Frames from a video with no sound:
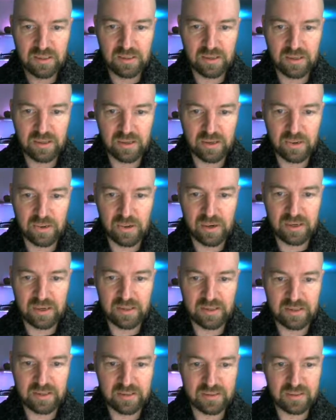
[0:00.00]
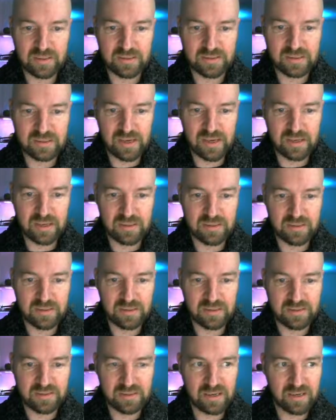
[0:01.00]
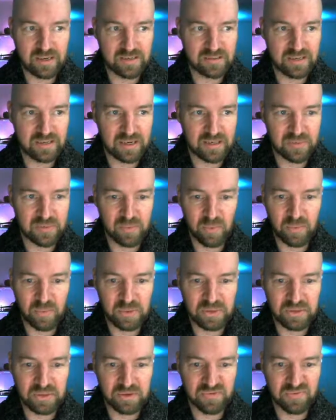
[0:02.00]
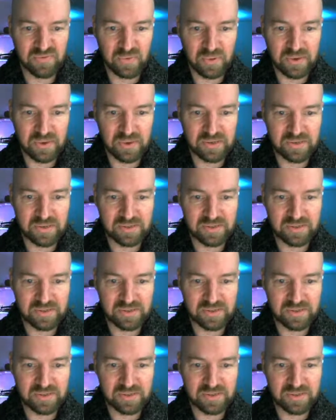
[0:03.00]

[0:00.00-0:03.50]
like, all right, that's not exactly what we're looking for here.